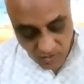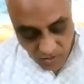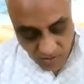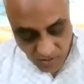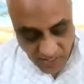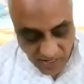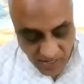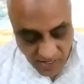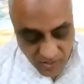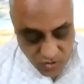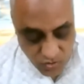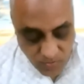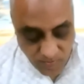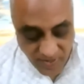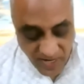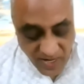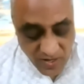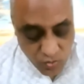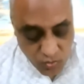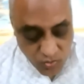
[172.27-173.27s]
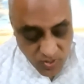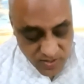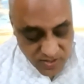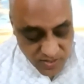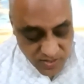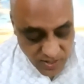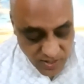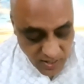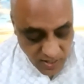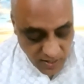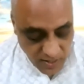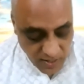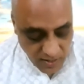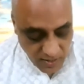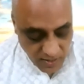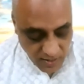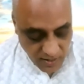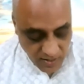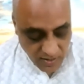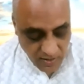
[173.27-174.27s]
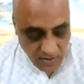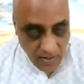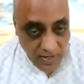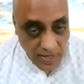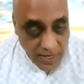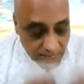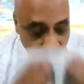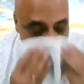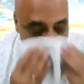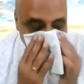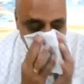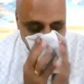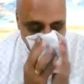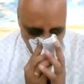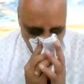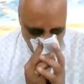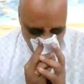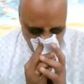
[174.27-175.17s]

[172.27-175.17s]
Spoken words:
Okay, to begin with, let me,